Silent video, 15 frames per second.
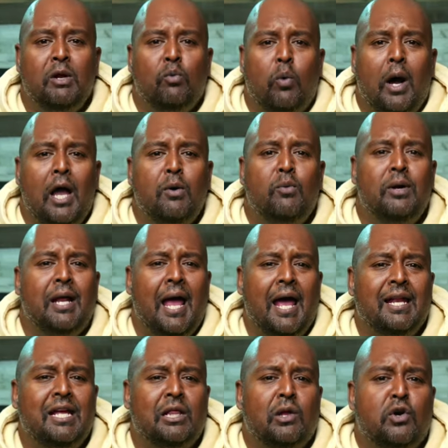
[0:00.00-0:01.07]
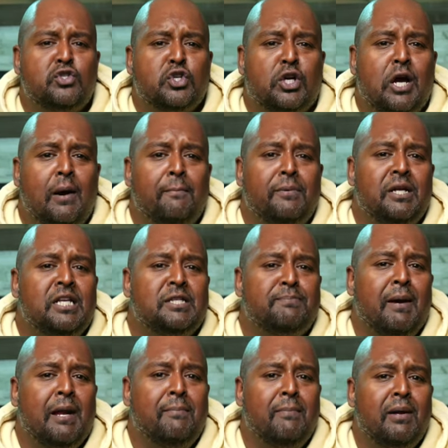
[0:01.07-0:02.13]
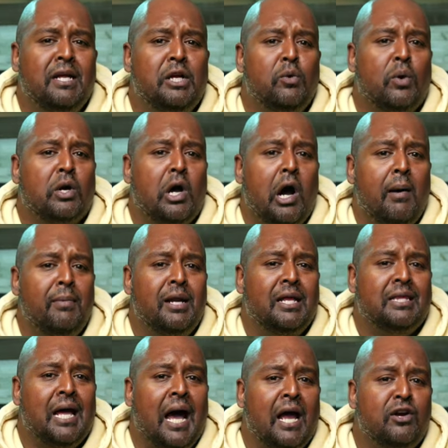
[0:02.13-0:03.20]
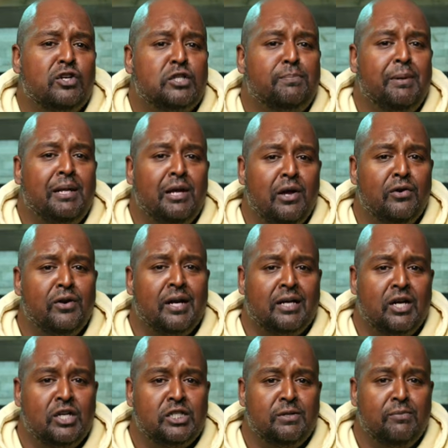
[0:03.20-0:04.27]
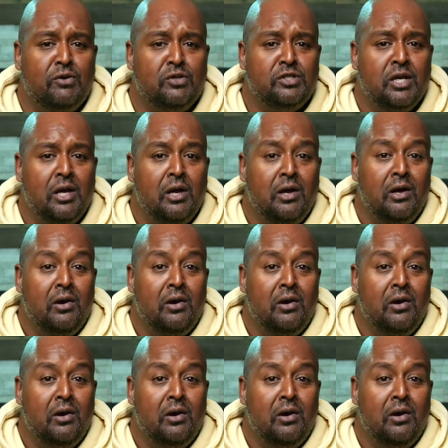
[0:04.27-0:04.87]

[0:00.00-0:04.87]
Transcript: I mean, why would any larger company spend money to accommodate the higher speed internet customers